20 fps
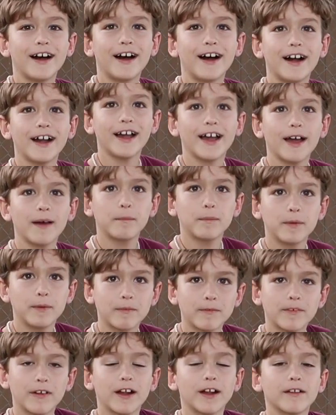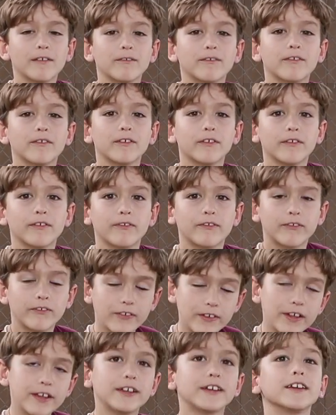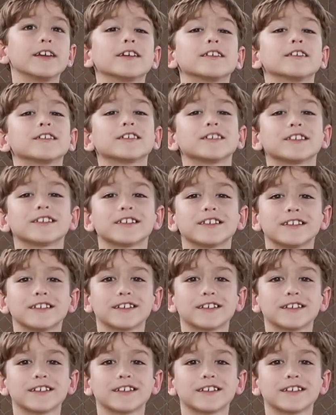I have been riding for three years.